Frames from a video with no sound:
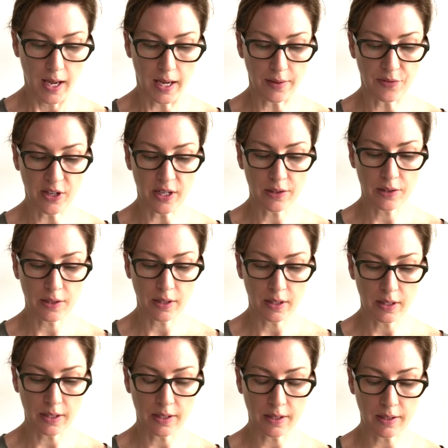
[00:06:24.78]
If the
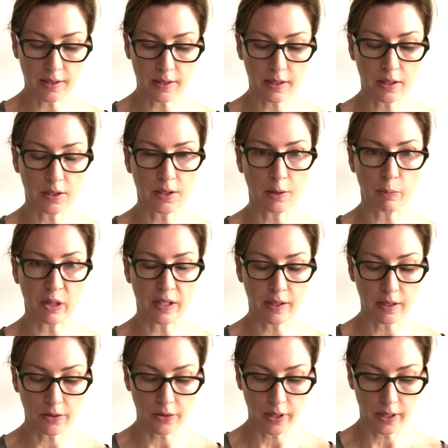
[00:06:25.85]
incident is considered to be
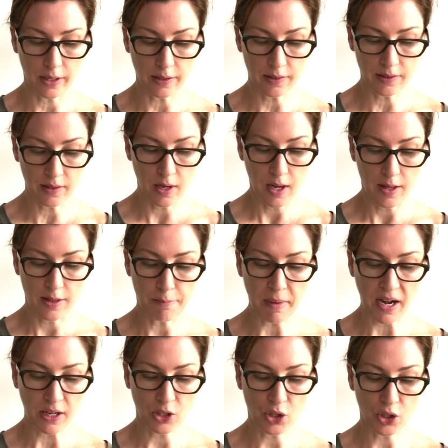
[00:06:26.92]
serious, the
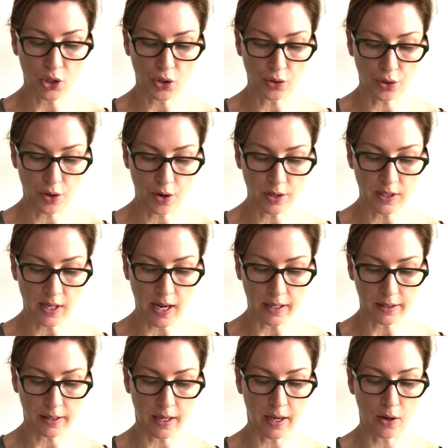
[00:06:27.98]
manager should
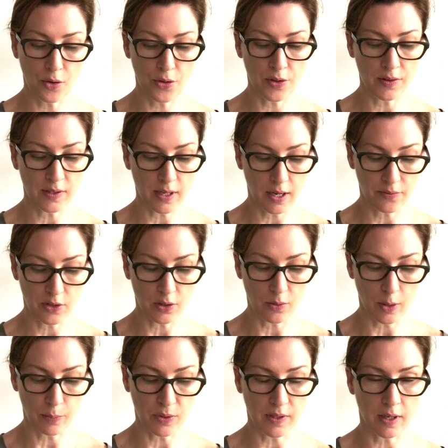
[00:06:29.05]
contact the health and safety
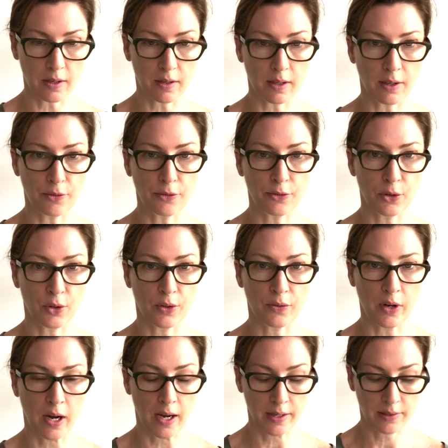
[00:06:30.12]
representative for
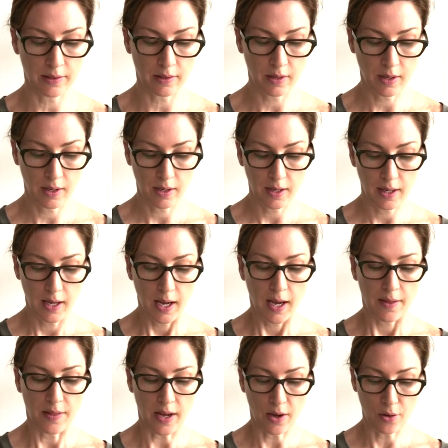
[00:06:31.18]
advice.
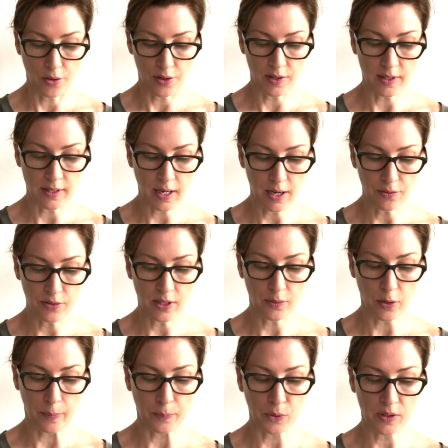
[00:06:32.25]
The health and safety
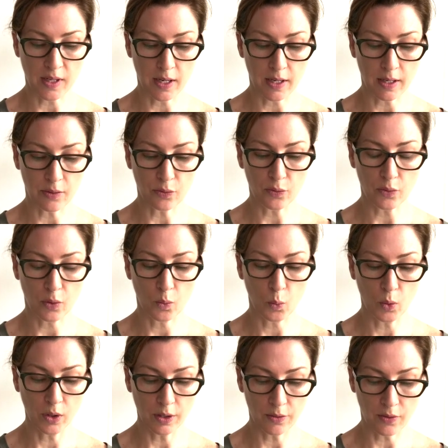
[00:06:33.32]
representative
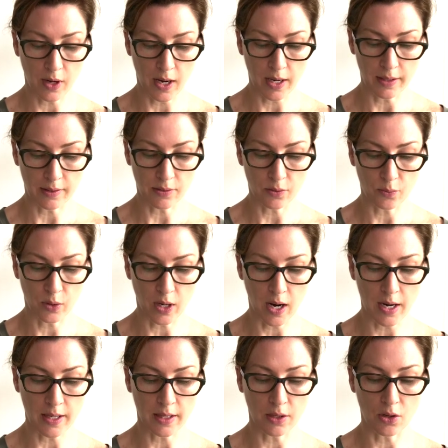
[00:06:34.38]
will advise
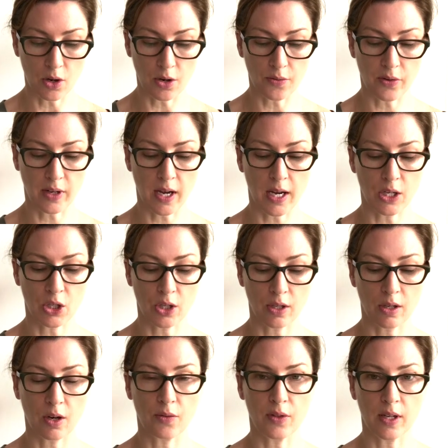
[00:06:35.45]
regarding the
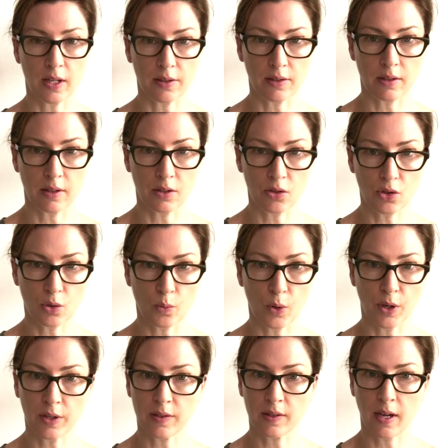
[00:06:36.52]
notification of the incident to
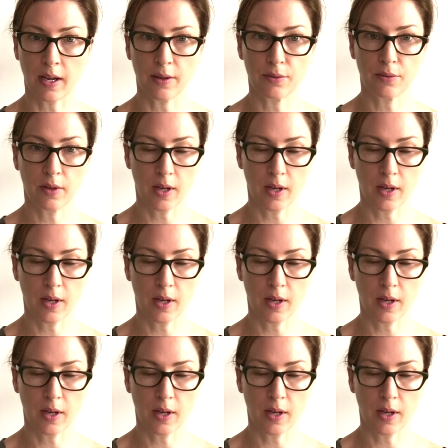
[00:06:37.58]
WorkSafe.